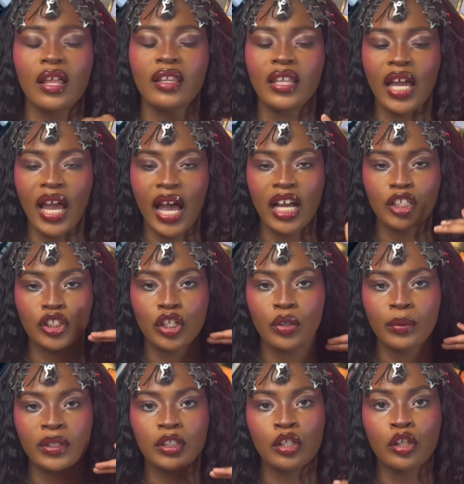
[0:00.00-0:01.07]
their eyeshadow
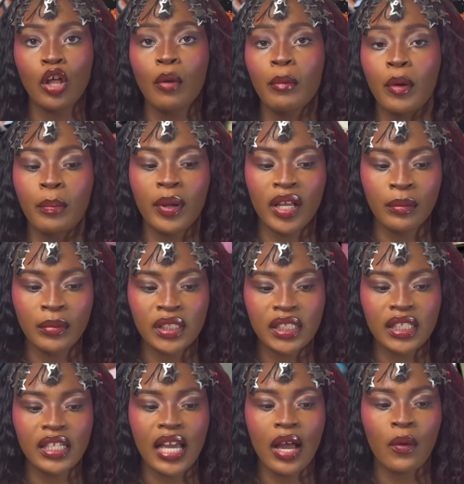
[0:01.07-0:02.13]
is a lot more pigmented
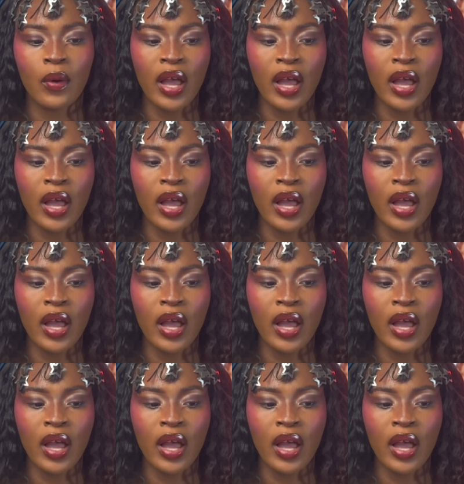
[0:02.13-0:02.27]
now.